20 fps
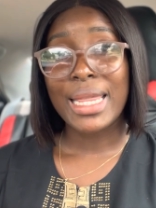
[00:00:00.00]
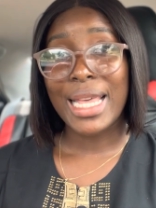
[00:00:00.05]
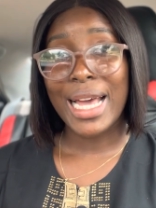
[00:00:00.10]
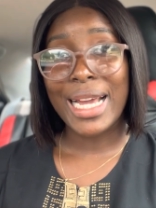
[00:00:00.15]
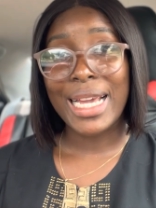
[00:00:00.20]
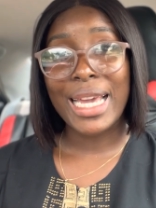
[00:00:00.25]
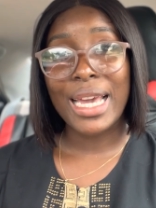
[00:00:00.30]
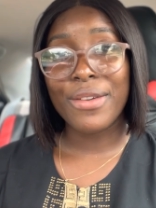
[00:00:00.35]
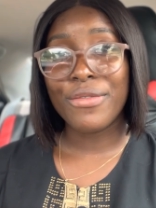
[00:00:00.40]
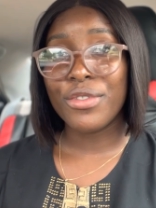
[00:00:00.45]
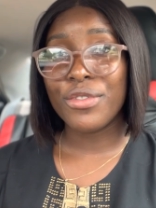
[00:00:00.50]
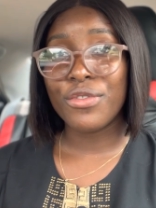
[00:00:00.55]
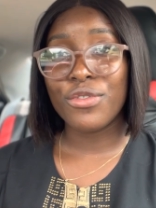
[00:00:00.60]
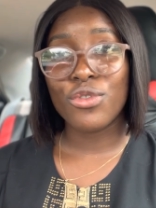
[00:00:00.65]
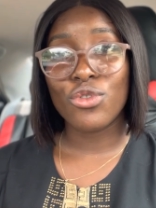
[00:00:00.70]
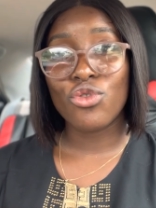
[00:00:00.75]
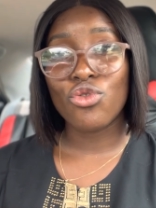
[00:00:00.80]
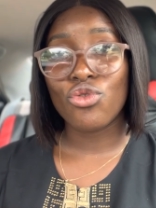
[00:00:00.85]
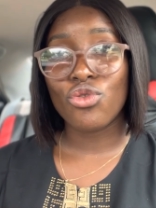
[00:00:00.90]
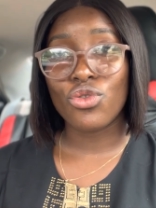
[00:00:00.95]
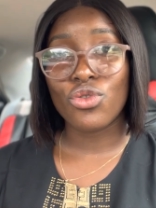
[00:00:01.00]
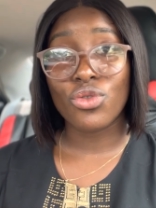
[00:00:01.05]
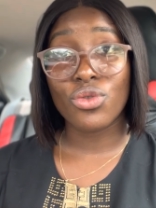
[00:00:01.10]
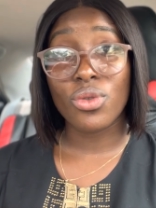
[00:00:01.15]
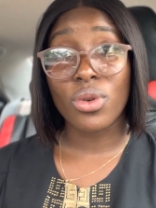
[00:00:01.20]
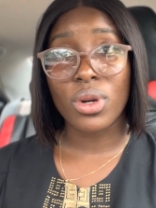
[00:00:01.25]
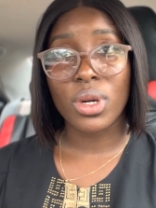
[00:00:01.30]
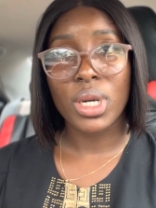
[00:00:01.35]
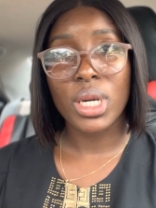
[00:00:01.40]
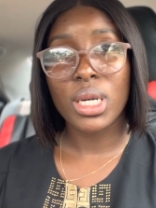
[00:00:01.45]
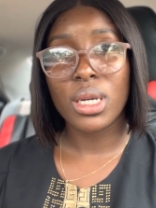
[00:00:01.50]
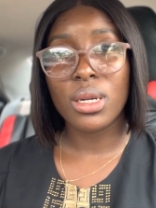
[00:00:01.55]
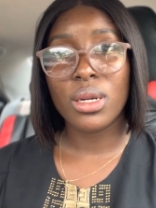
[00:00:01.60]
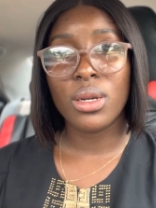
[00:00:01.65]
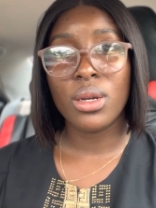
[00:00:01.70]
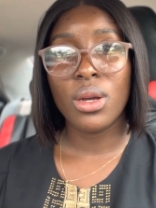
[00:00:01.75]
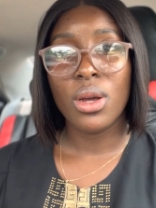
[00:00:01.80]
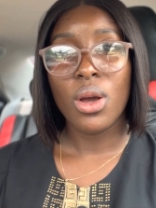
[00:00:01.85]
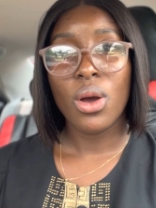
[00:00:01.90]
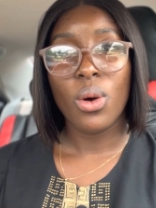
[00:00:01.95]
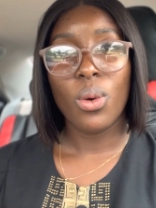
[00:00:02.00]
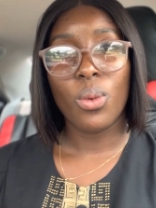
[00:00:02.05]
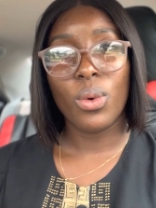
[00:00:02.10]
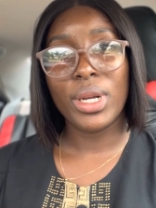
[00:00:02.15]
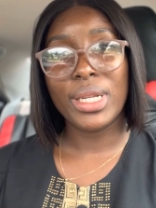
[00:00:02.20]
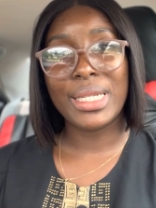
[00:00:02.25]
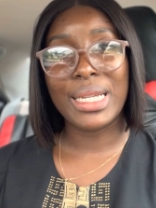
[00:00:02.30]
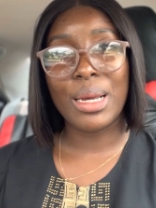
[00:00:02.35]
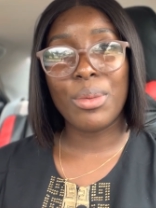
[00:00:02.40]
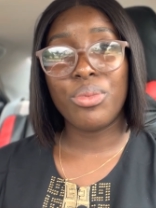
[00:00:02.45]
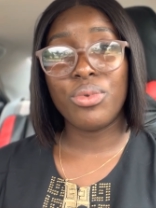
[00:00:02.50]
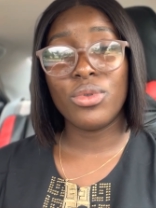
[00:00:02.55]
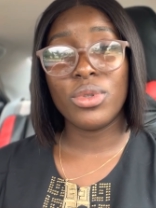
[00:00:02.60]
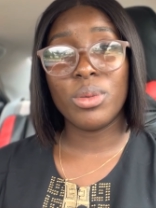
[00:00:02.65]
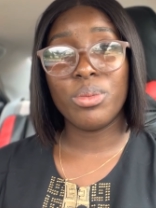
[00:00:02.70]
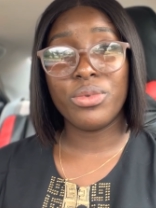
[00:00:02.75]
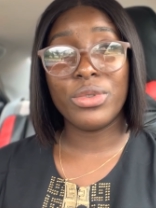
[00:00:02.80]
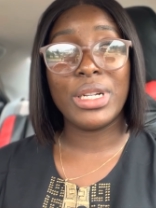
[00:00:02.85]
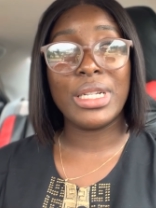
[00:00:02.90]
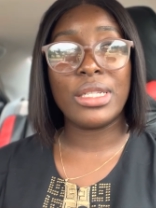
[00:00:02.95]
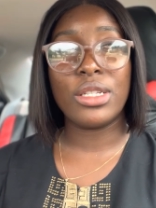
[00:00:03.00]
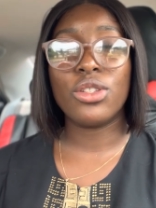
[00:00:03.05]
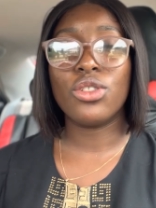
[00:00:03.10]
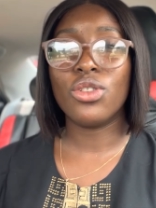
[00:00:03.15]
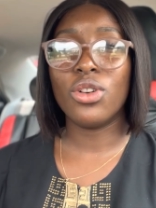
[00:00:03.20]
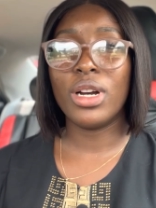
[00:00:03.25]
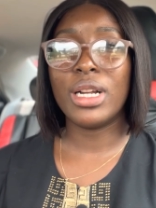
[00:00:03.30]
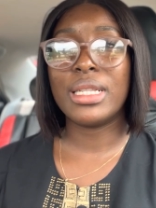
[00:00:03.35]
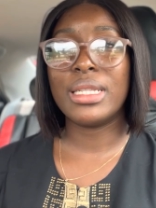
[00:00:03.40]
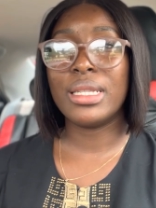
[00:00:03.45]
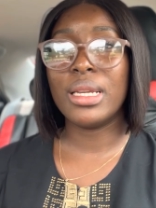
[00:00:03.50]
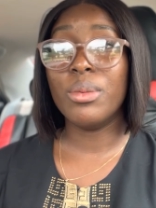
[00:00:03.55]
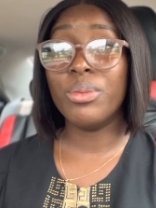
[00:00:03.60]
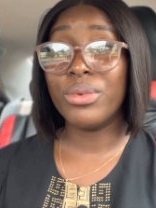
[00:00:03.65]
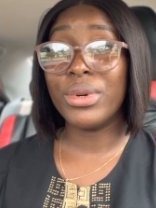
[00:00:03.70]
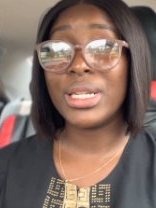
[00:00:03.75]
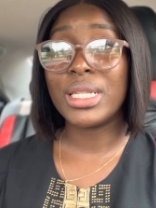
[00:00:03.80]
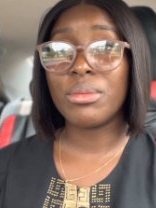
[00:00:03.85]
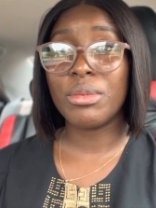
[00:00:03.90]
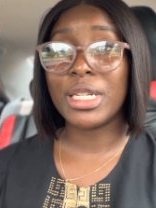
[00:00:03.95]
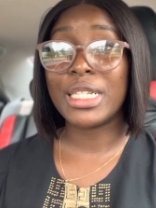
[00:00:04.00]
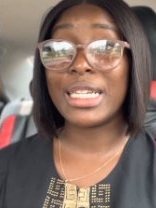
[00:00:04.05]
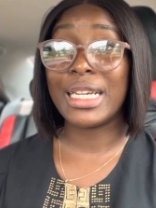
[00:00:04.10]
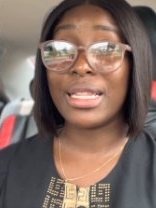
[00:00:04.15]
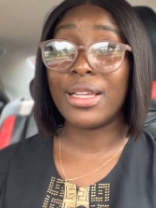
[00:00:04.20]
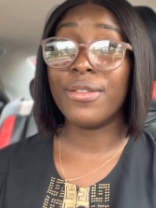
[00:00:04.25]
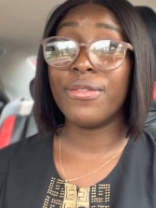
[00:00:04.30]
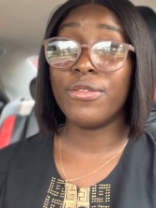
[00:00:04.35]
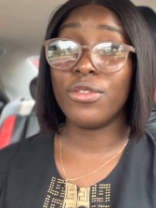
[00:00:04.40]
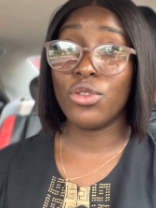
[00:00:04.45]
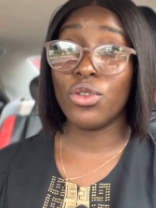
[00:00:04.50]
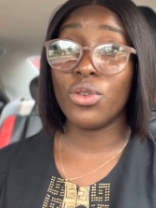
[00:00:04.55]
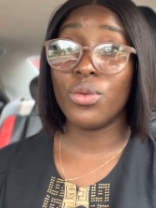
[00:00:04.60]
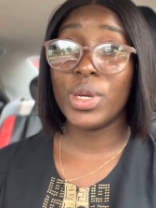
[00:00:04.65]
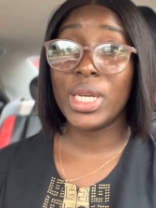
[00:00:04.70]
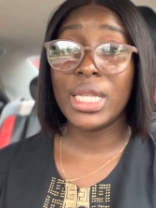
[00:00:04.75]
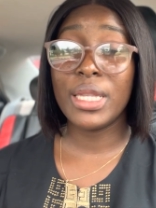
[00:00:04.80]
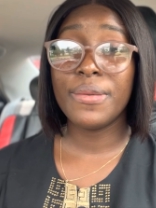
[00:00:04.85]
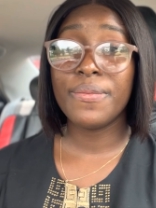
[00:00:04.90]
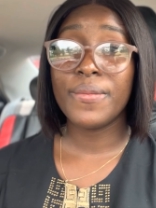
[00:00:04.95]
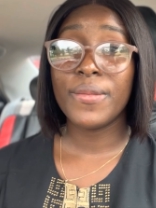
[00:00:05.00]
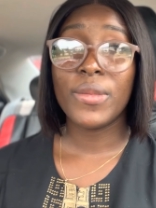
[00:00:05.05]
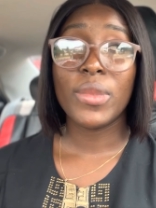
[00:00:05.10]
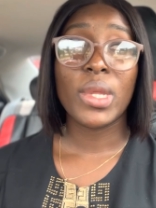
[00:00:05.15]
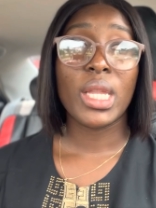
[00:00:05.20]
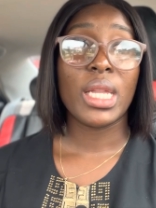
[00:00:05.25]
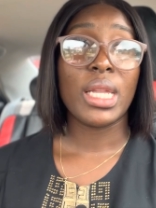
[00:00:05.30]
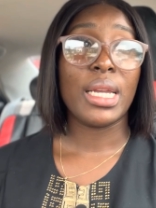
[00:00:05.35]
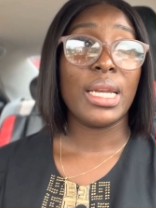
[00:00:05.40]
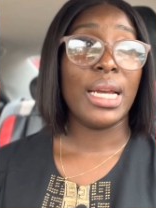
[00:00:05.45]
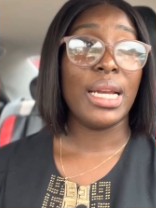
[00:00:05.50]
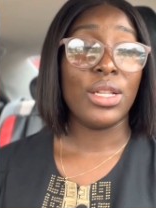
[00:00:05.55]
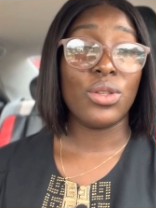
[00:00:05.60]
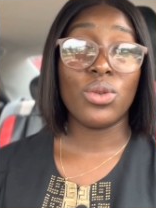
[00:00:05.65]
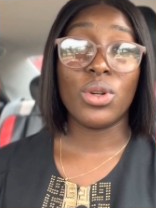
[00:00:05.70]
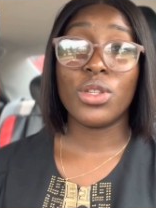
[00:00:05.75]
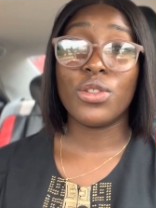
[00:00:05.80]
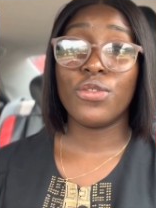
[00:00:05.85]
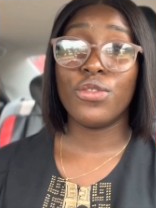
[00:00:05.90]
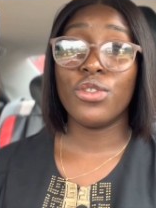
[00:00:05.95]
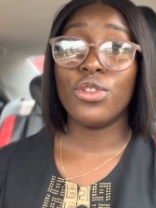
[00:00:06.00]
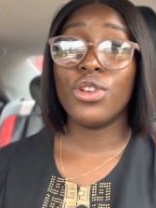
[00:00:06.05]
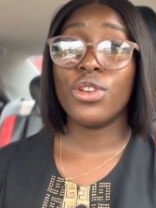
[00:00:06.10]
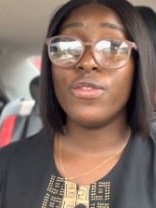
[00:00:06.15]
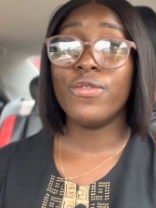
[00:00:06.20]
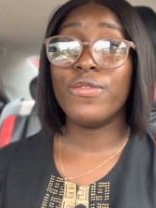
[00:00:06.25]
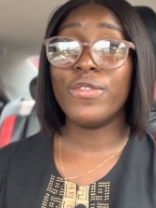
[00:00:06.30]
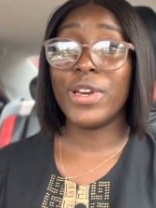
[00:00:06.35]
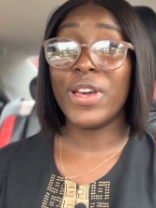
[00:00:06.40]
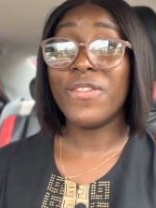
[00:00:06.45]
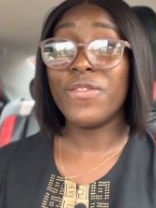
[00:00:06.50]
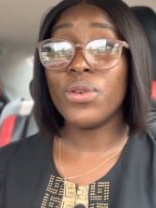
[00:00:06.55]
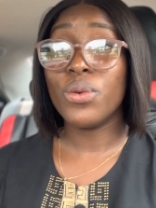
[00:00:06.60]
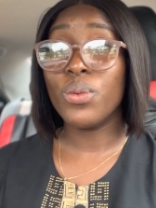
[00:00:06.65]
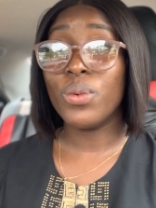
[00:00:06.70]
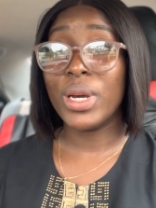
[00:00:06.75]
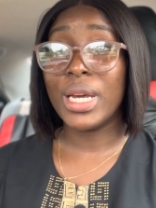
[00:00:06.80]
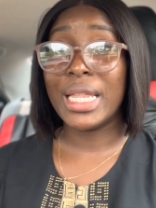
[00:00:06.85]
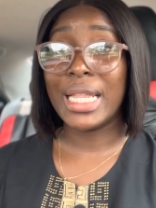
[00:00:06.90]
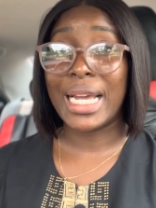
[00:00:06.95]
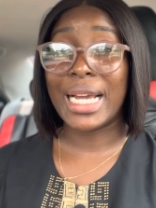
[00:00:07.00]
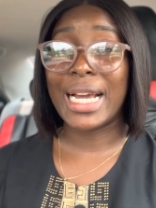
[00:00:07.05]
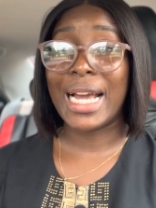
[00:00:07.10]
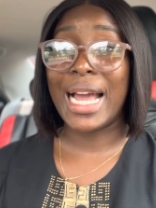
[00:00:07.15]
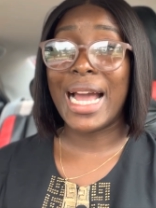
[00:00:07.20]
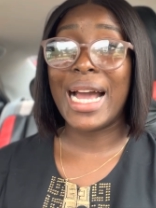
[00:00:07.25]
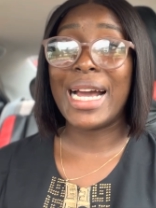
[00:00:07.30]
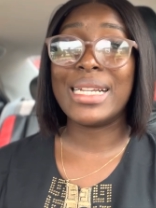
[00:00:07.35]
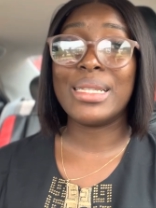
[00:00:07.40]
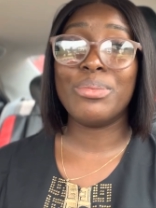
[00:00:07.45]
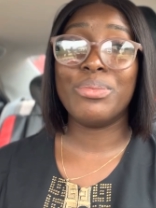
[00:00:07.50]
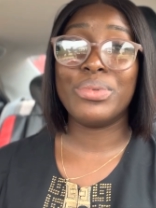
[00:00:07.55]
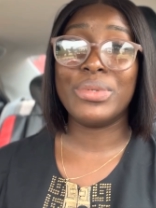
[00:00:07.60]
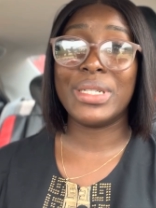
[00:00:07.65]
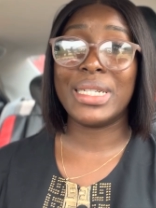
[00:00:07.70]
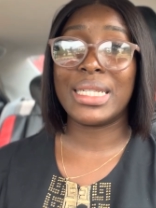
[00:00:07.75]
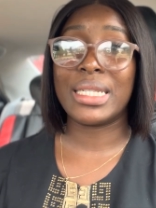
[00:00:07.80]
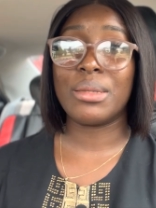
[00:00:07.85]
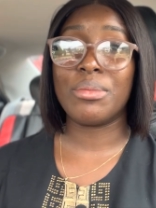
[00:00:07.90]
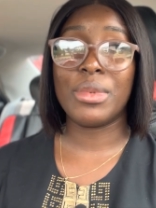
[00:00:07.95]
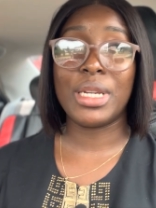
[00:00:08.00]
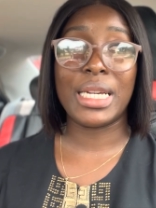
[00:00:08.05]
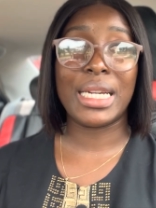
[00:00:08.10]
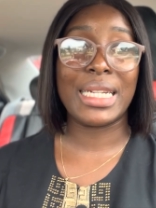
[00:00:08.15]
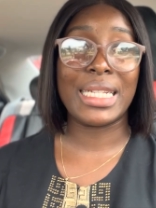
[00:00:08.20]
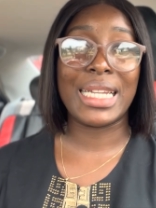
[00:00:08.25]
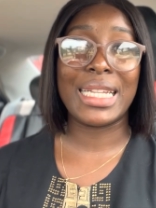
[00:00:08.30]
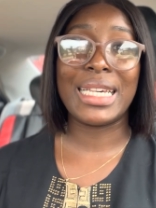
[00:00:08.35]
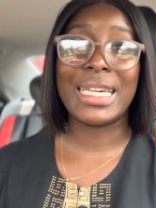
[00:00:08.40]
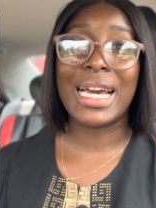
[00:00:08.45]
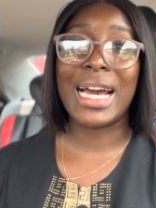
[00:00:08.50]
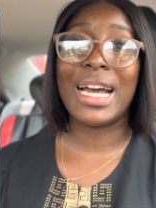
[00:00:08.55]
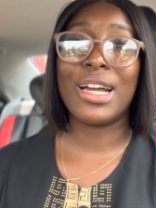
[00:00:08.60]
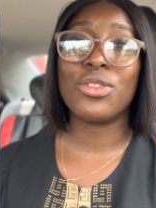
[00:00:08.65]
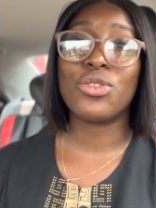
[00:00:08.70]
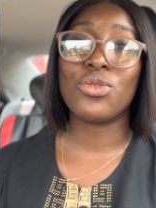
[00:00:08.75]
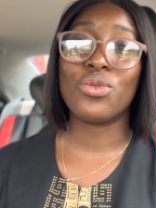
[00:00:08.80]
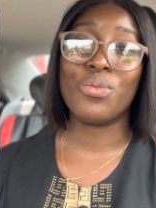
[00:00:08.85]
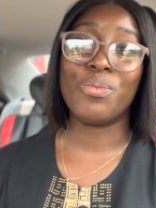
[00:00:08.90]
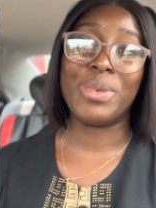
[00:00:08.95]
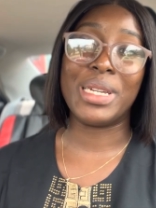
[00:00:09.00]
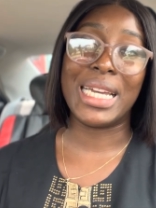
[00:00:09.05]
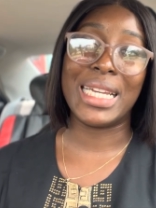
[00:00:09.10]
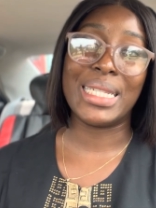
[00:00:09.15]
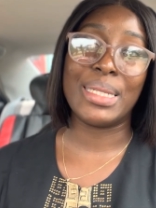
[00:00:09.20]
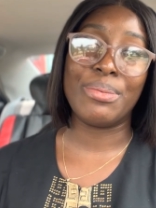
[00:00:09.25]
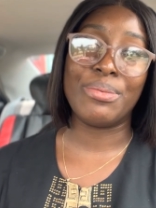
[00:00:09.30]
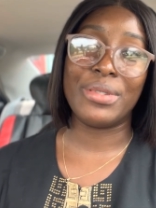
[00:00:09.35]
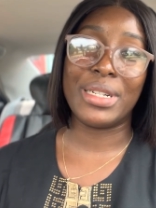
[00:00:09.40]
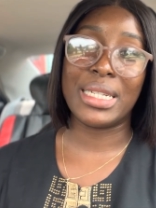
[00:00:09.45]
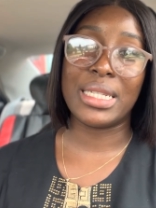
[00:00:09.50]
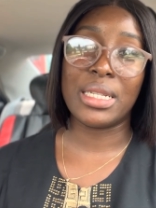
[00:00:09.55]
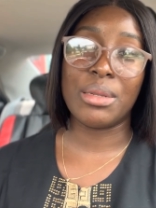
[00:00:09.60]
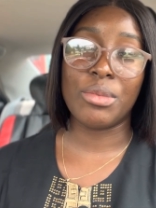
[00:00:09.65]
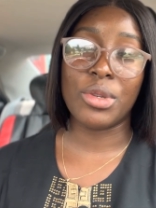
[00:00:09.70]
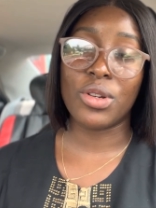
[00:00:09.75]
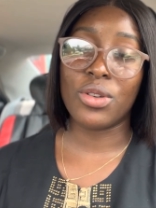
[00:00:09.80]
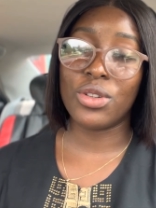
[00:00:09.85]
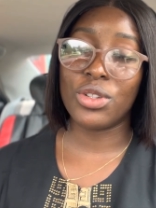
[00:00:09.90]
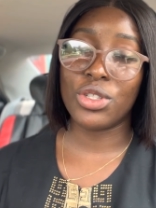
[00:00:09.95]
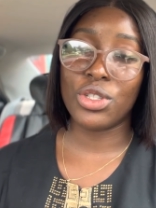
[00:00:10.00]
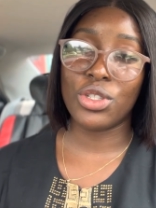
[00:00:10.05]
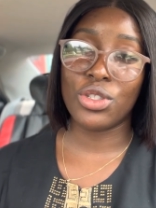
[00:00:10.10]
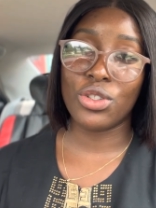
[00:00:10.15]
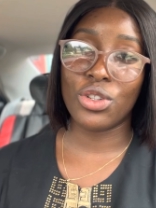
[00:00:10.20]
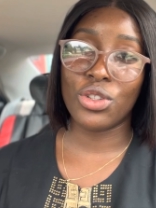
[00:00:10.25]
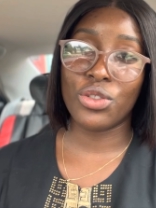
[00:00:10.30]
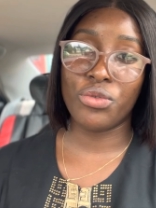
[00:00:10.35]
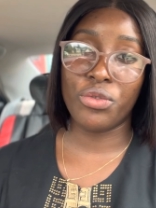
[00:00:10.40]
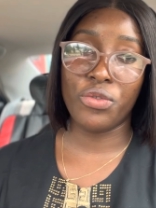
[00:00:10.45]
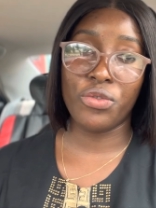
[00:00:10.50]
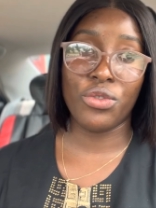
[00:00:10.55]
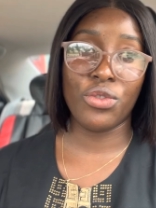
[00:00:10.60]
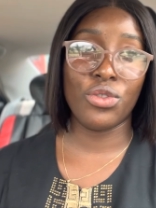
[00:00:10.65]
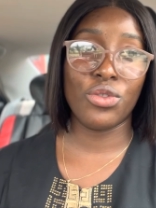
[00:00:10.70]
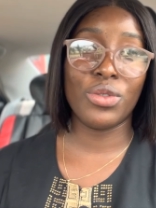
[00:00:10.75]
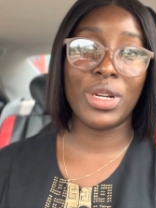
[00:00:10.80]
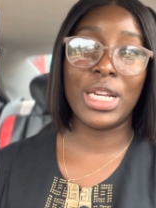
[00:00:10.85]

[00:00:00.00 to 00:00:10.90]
That girl refused to suck. Once I put breast, the third day breast milk started flowing. It was flowing very well. Like I had breast milk that I had to be expressing because she just refused.